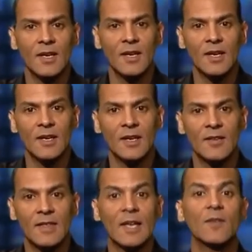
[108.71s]

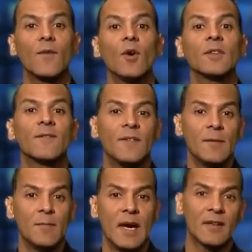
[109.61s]
And thank you for all the
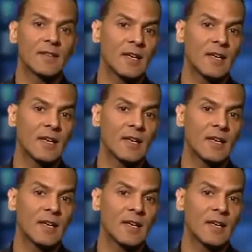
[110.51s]
feedback.